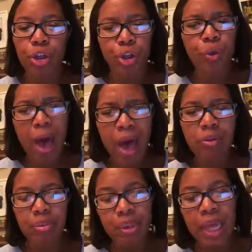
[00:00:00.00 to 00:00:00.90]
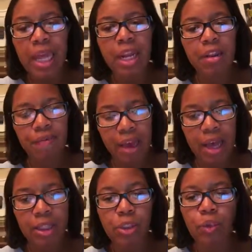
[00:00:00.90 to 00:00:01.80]
So you have to plan in
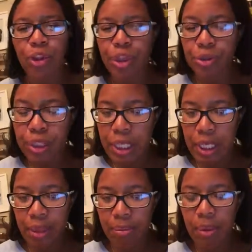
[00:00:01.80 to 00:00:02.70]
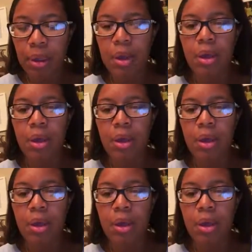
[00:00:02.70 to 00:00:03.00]
advance with your team,